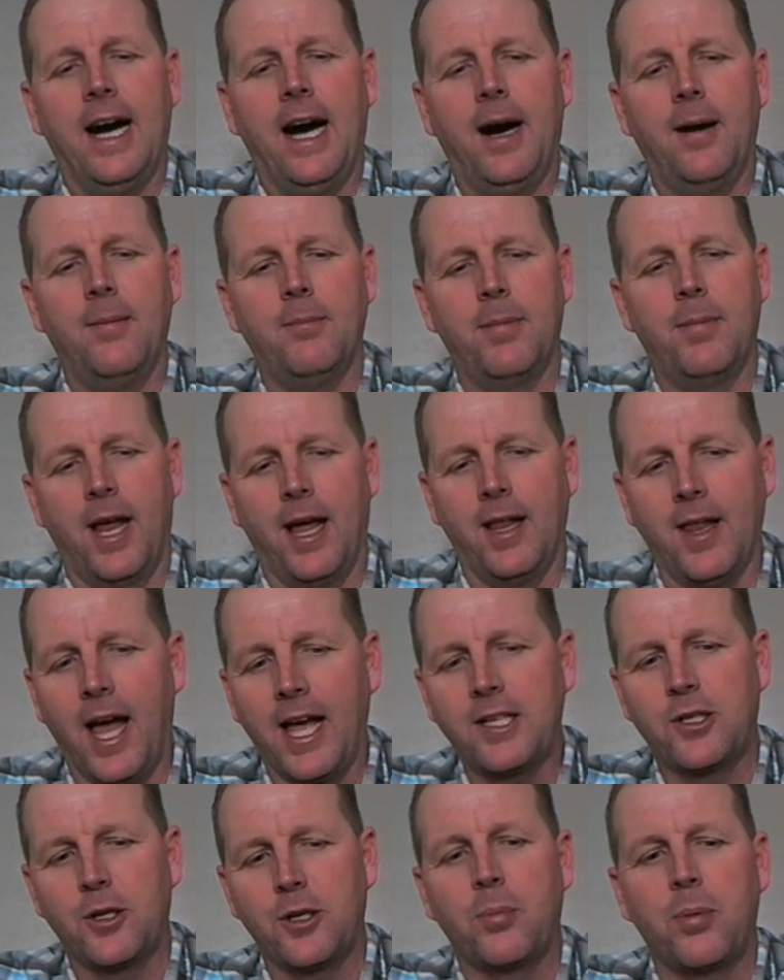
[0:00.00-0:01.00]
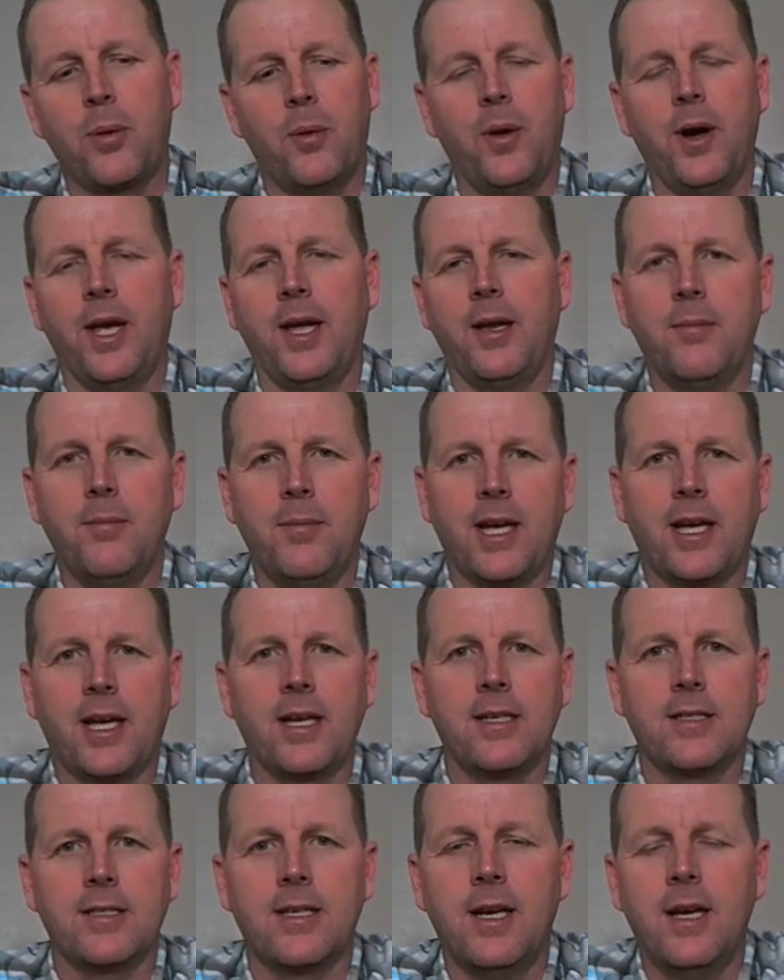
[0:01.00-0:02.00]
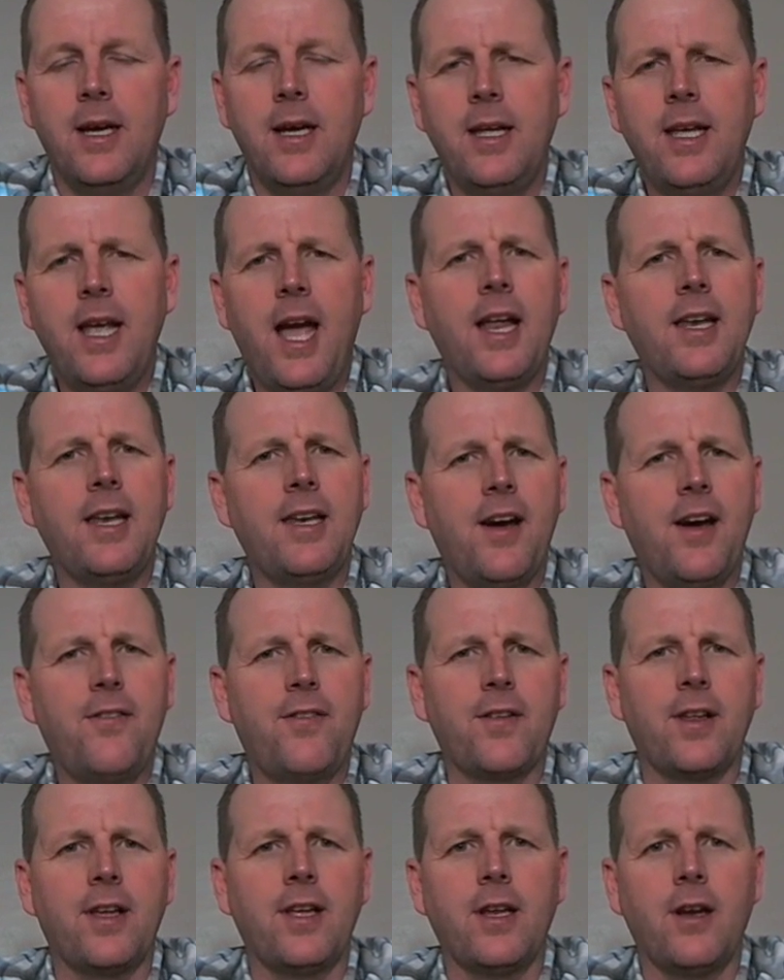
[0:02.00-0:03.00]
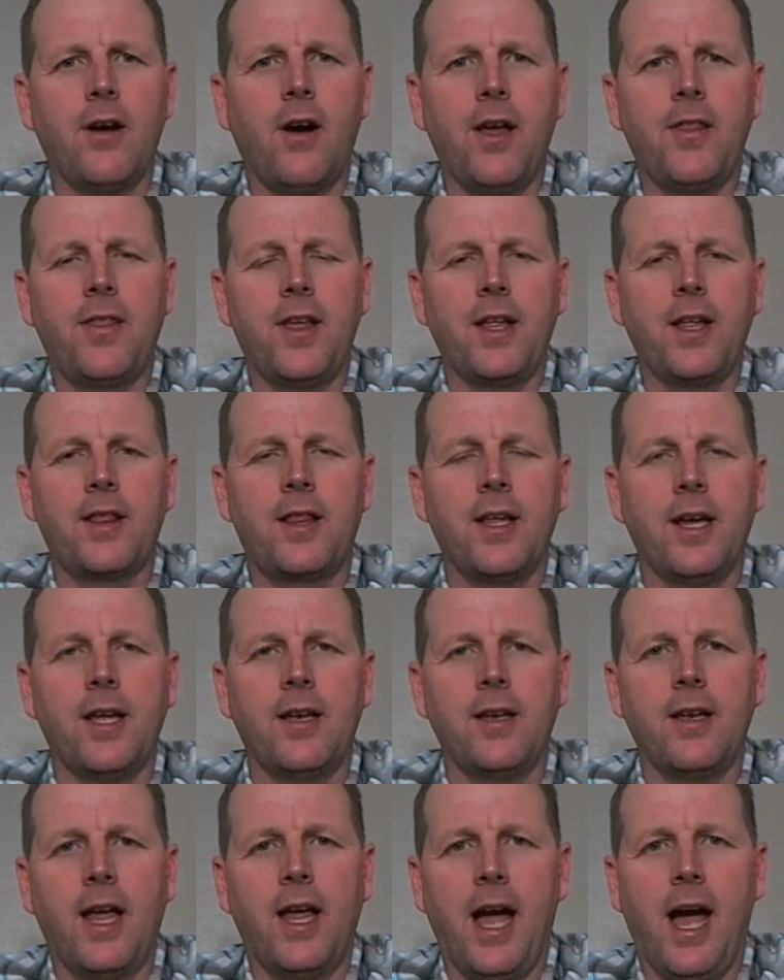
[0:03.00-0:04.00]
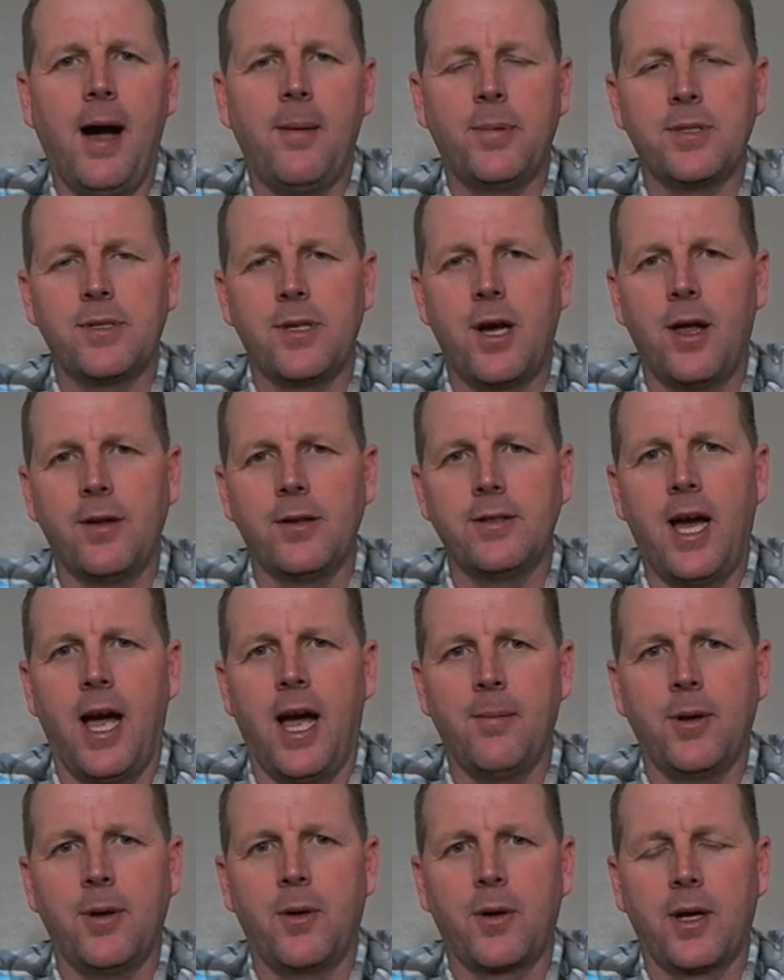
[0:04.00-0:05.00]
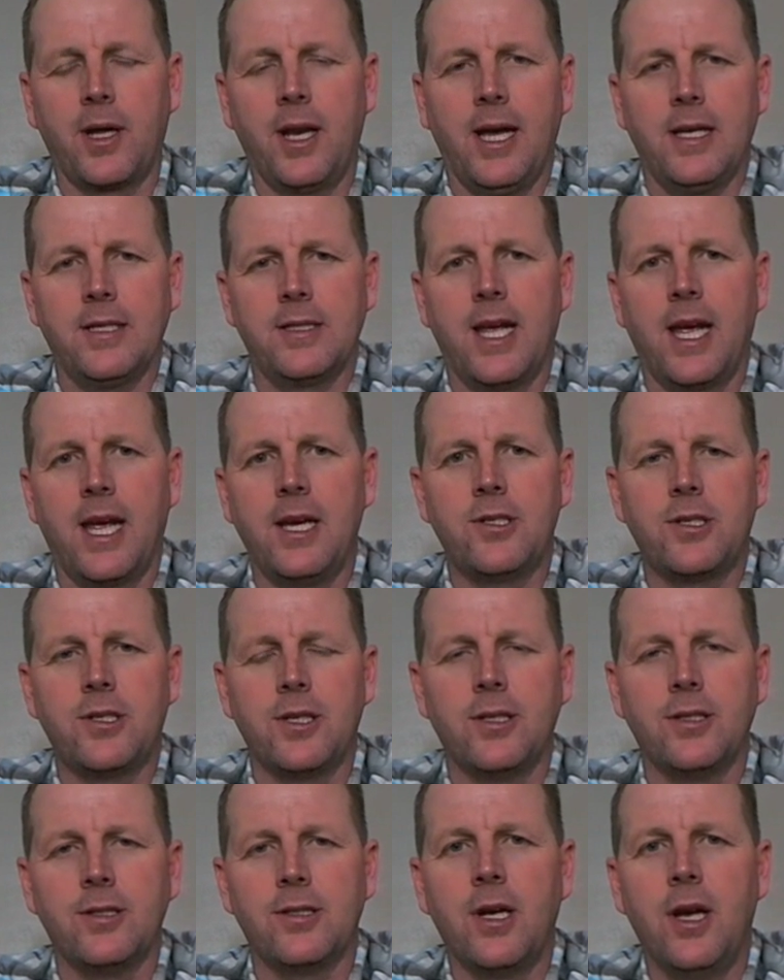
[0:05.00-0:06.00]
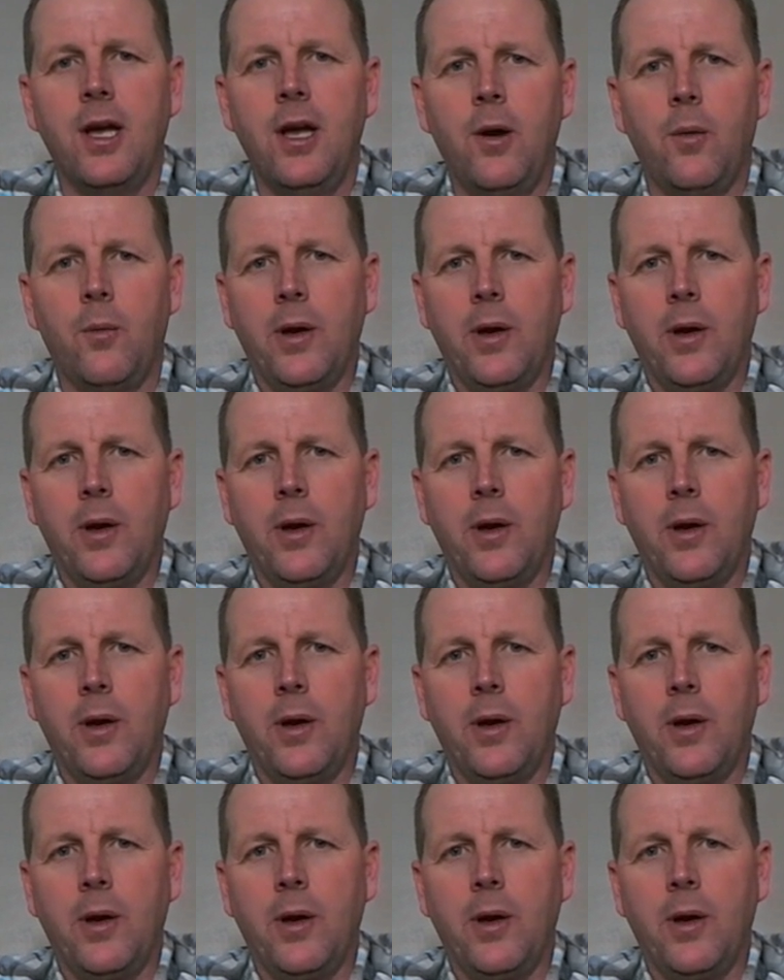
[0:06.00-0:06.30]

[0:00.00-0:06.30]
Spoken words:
But I liked your point because, yeah, definitely, I think that happens all the time in organizations.